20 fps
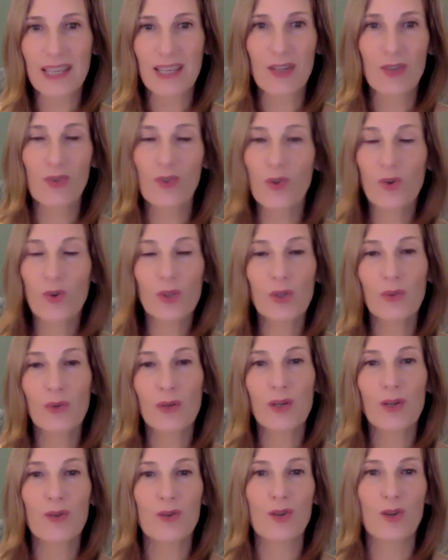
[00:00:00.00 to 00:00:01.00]
You're the only
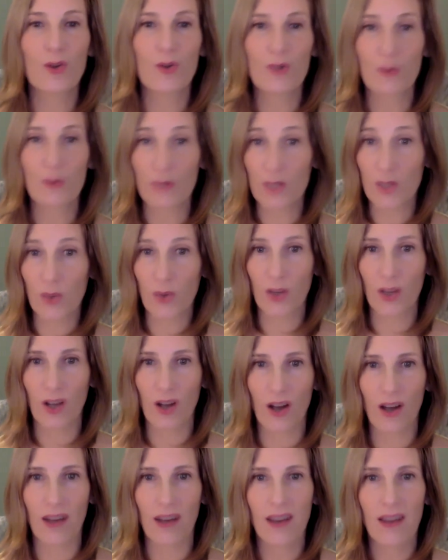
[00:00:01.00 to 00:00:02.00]
one who knows what's going
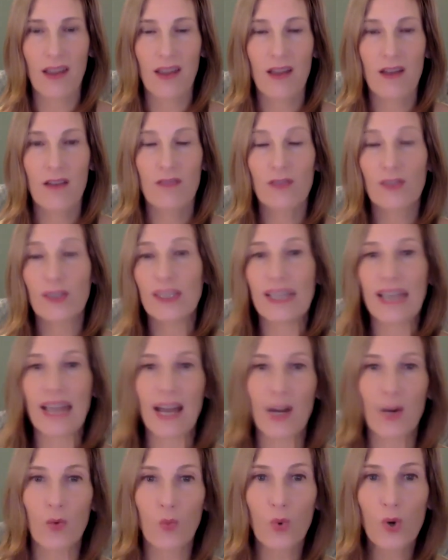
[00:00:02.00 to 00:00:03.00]
on fully
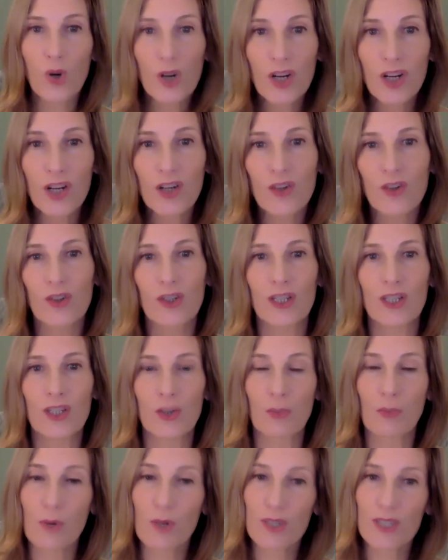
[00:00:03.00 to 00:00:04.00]
at work or in
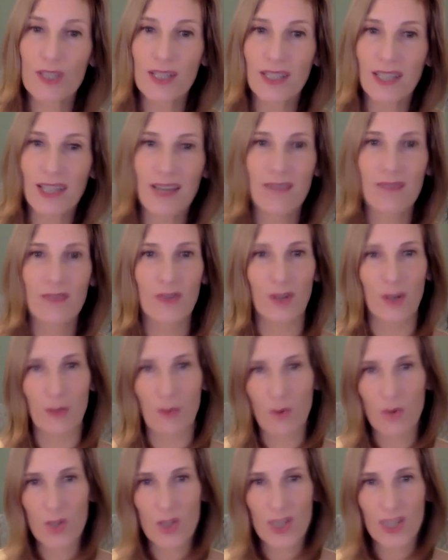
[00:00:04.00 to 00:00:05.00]
your personal life, your
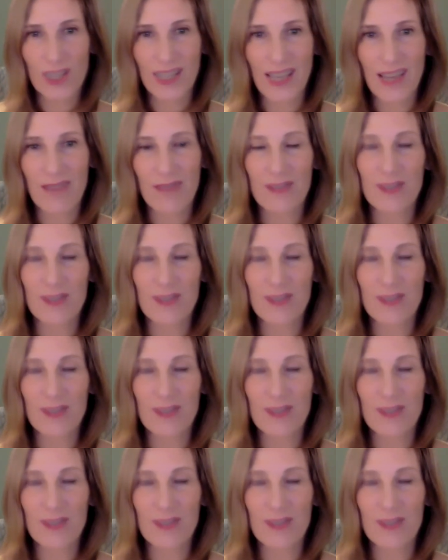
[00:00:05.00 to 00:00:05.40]
emotional life.